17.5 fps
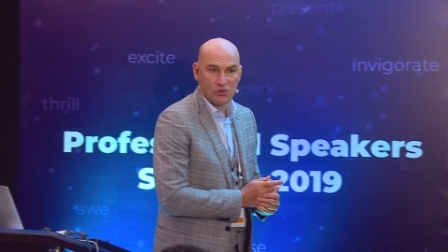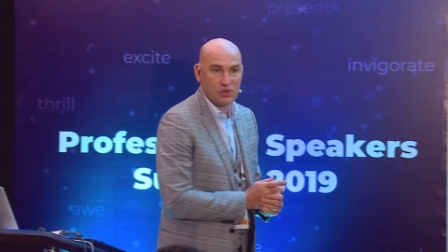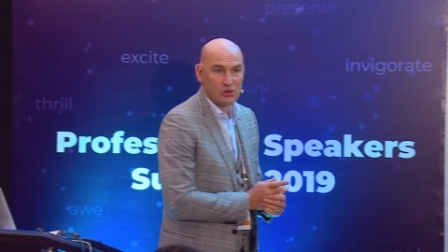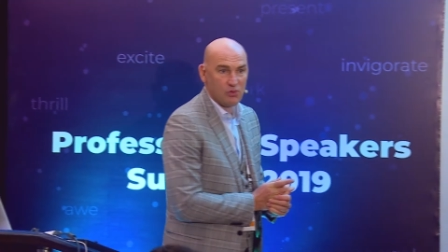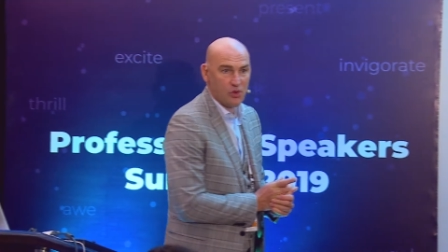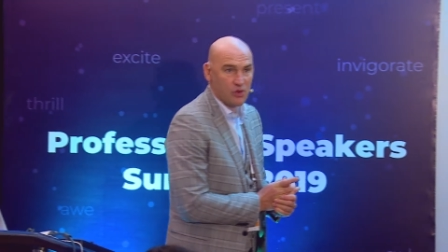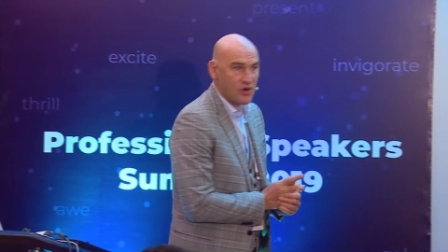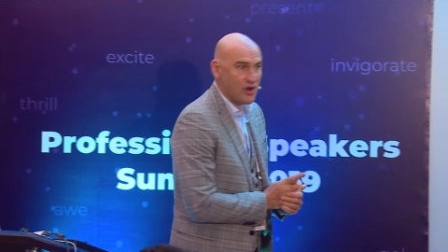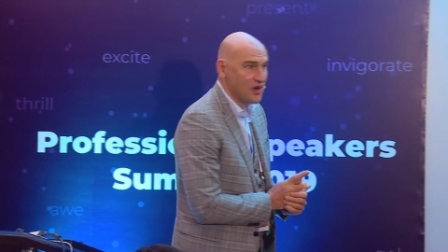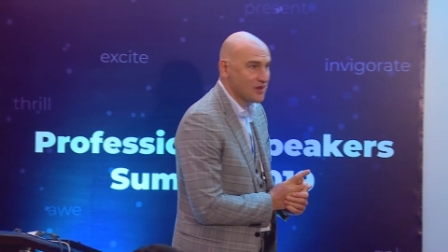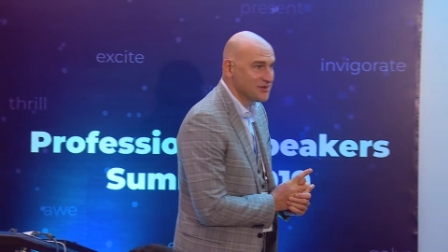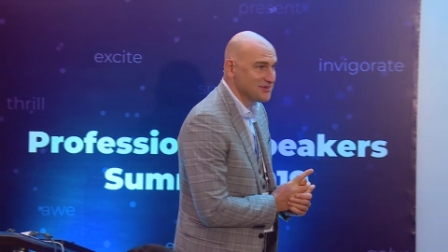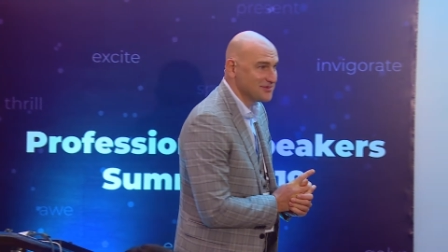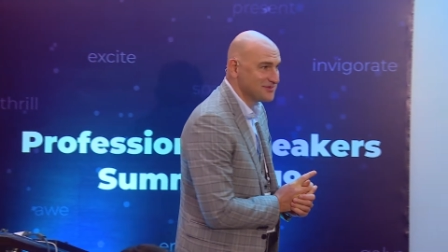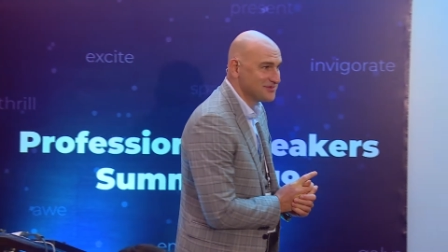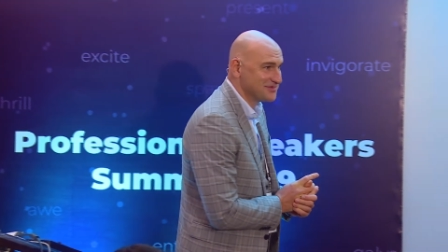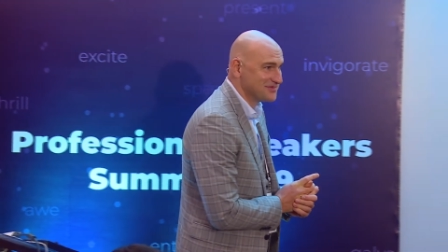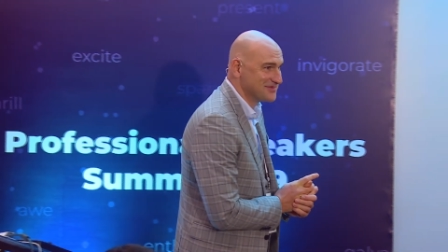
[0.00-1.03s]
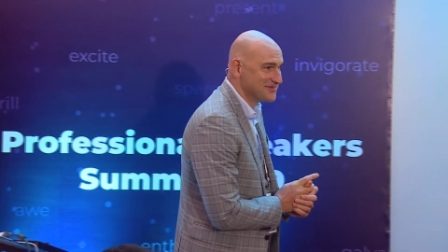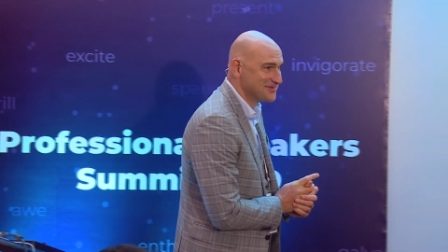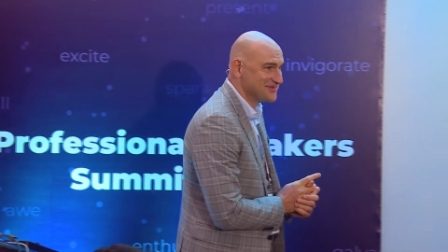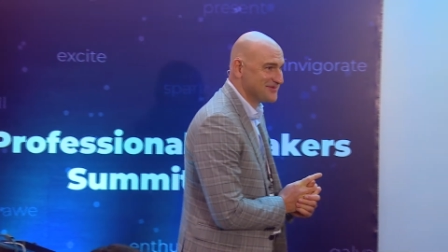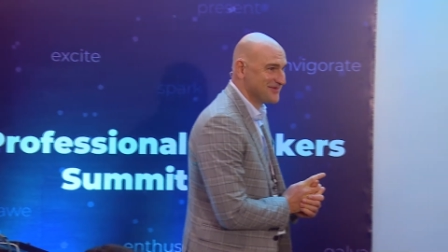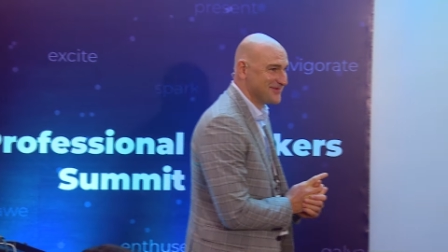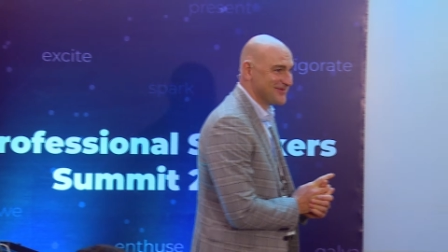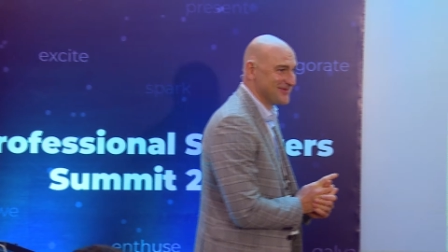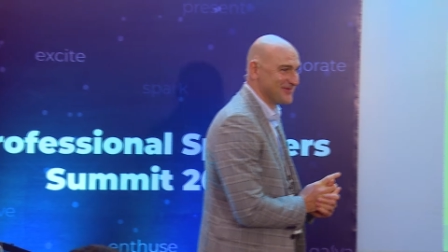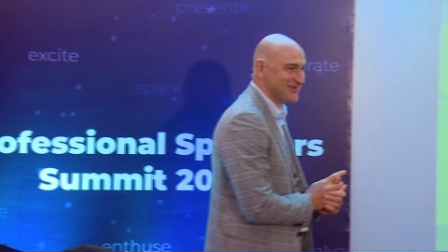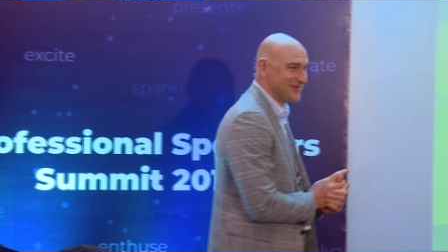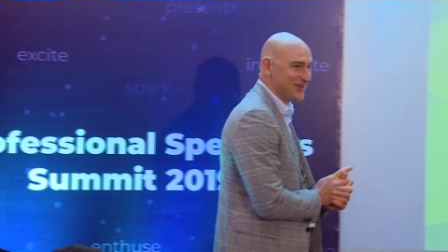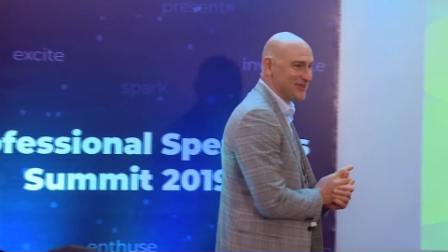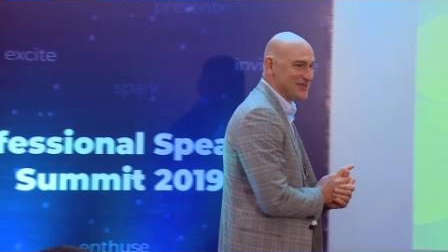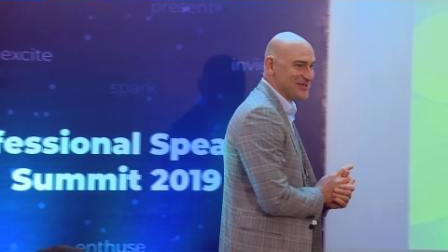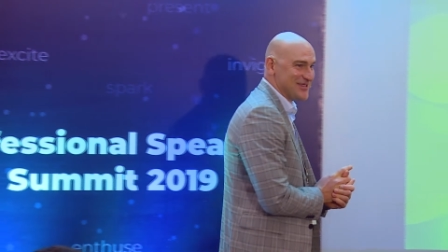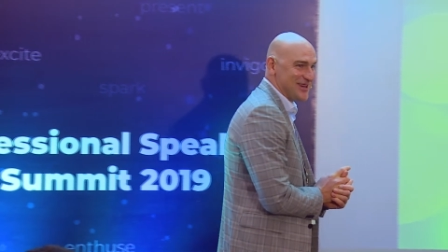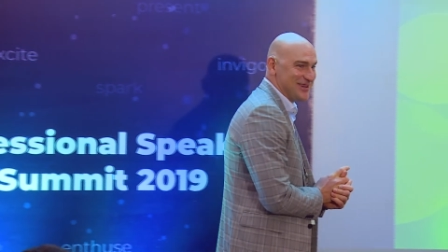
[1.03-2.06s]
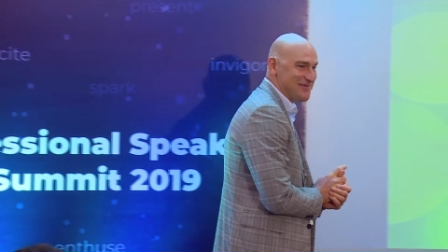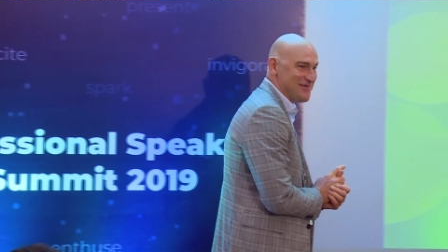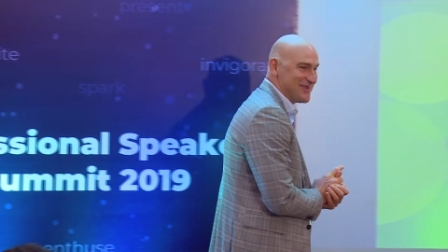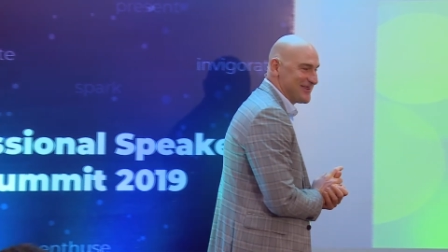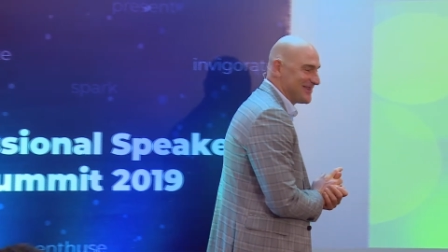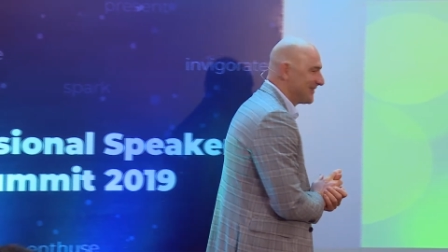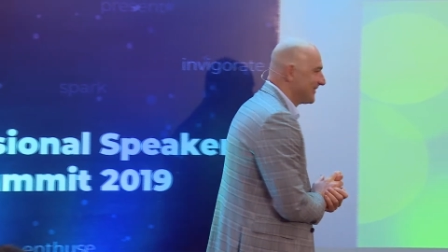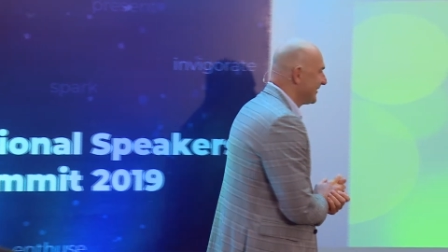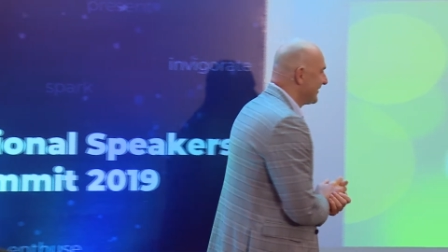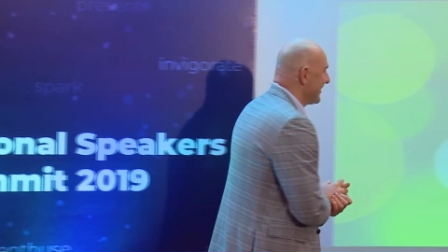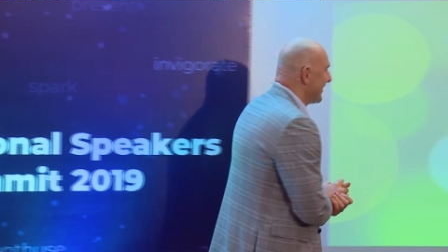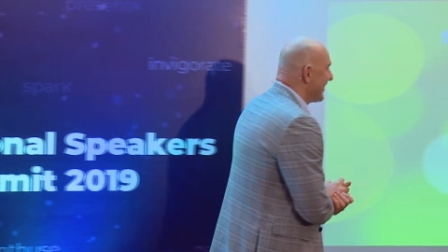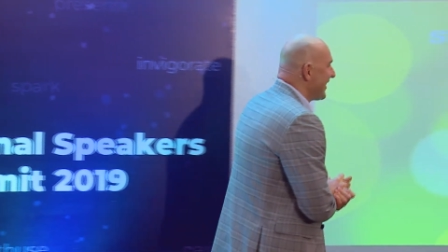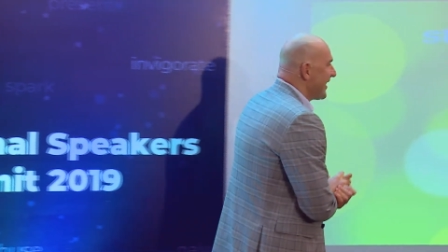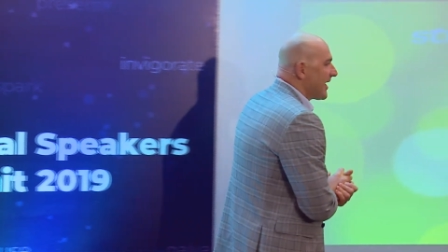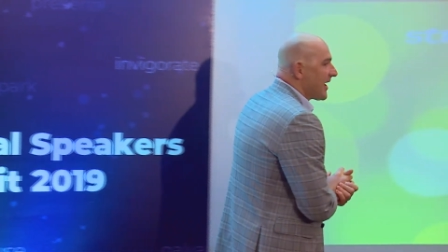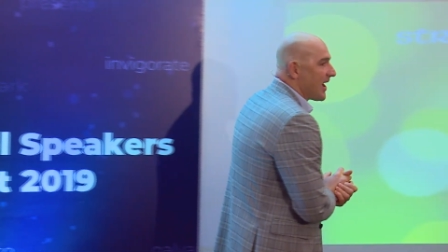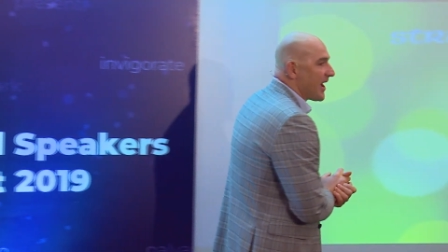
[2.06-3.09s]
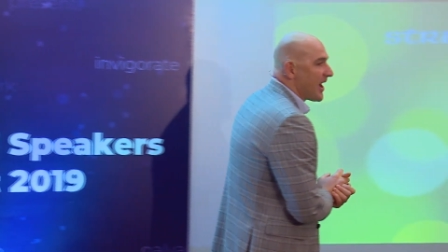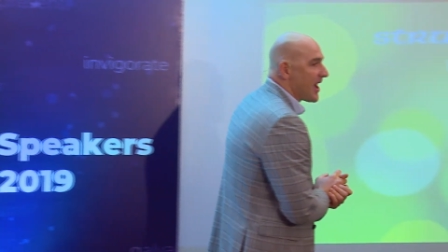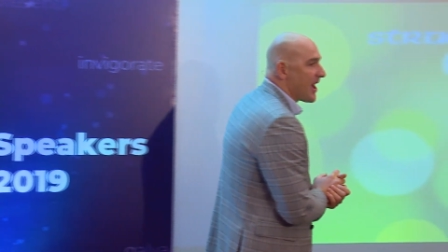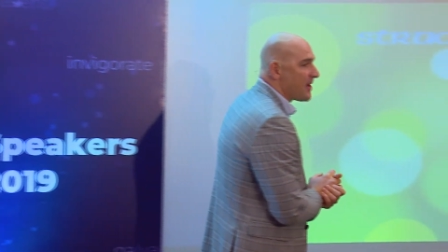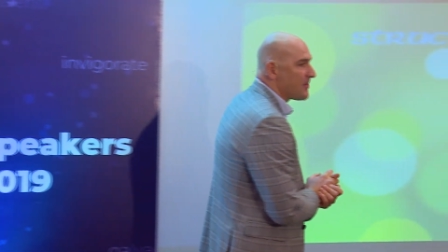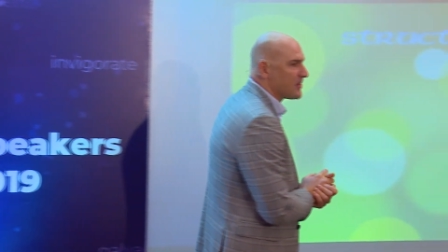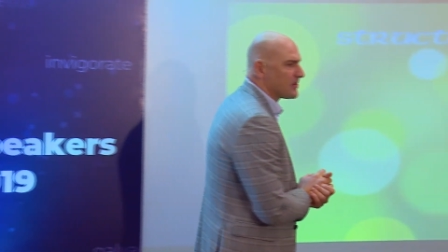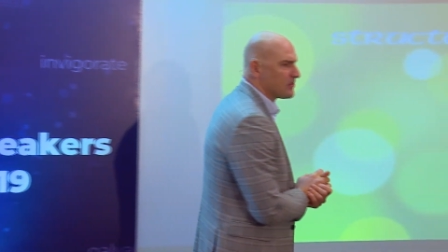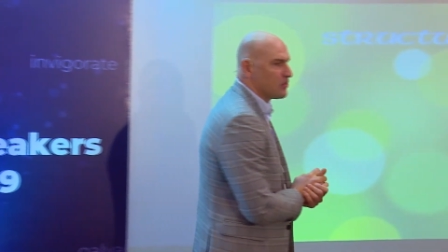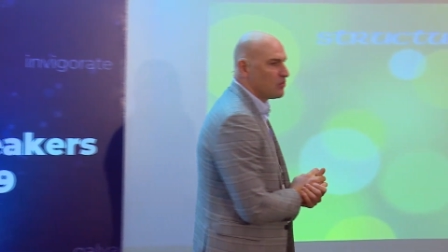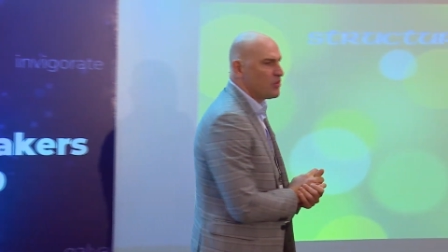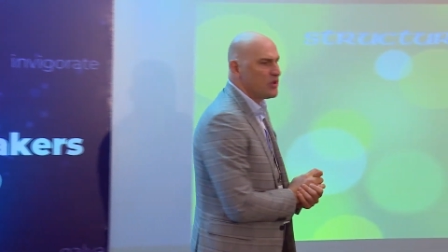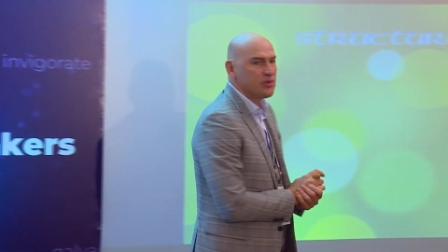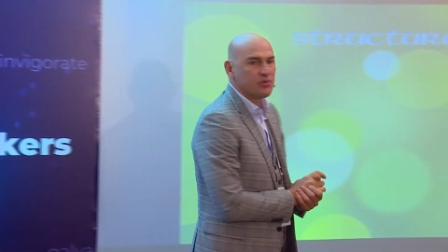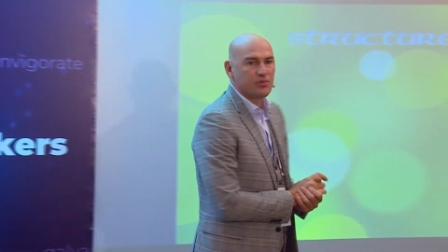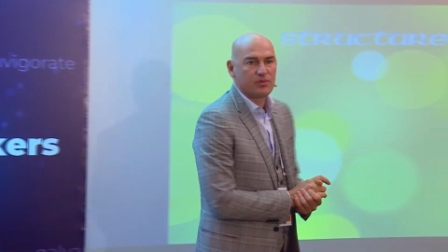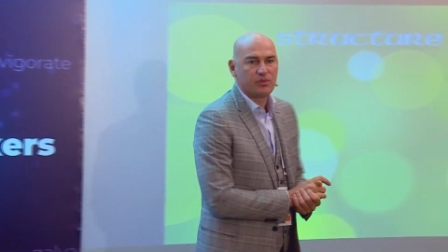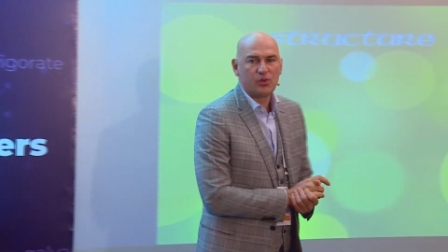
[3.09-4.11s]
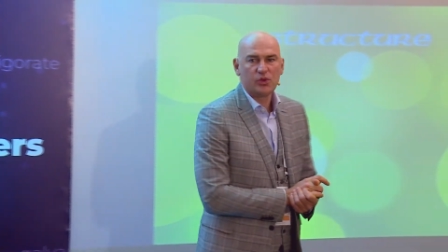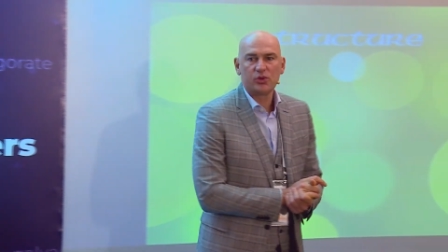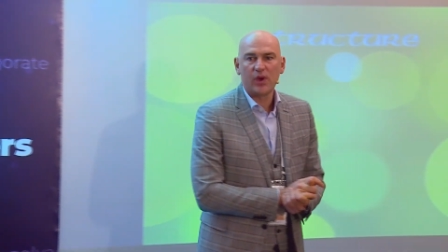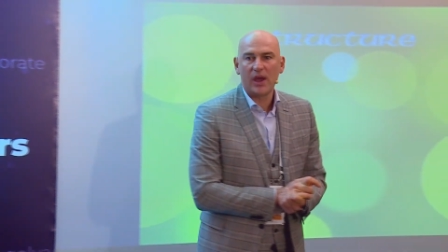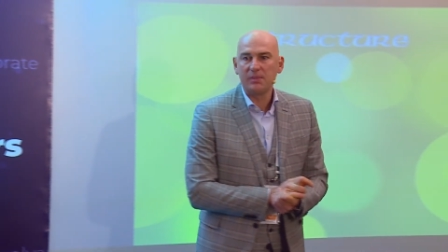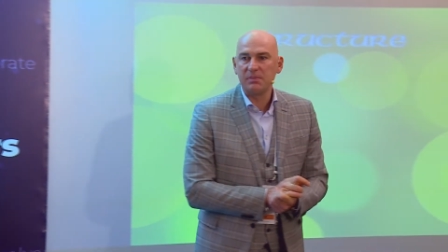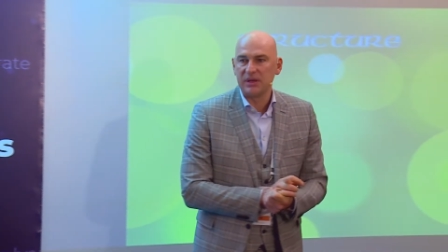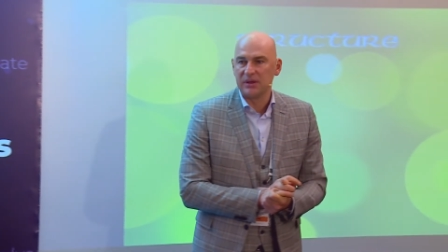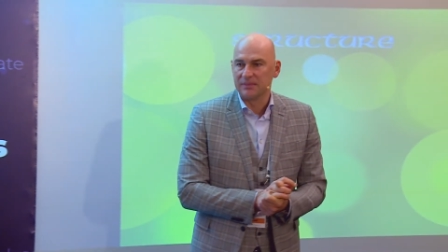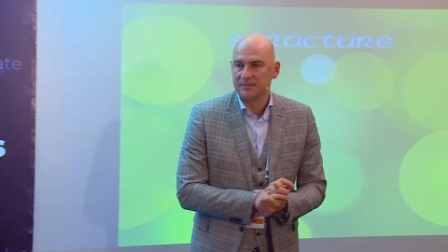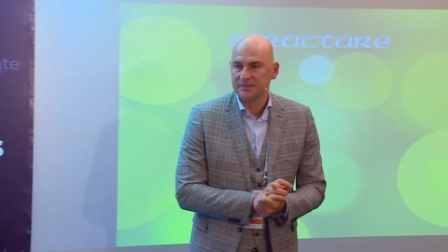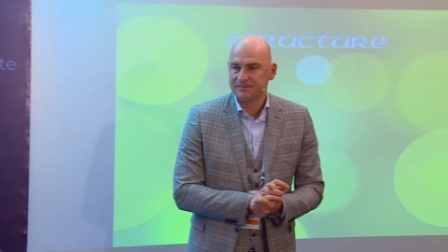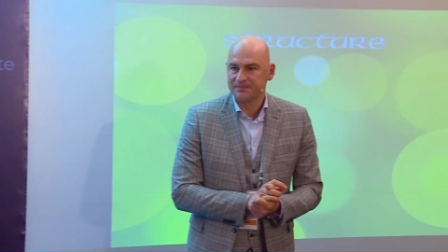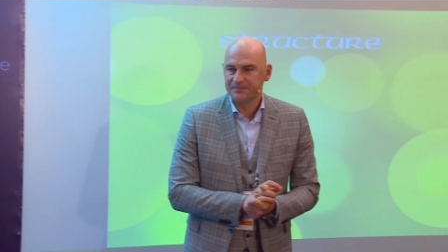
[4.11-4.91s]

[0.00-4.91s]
you will work hard all this time. Uh, what, what do I mean?